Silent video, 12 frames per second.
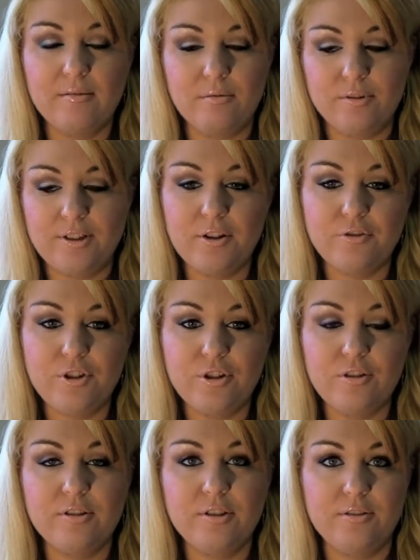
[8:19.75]
well it tells
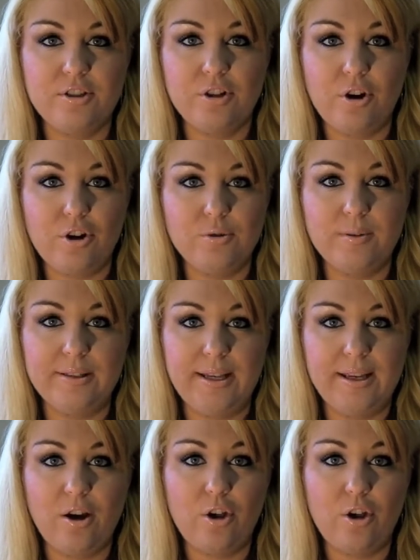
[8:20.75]
you to go to a link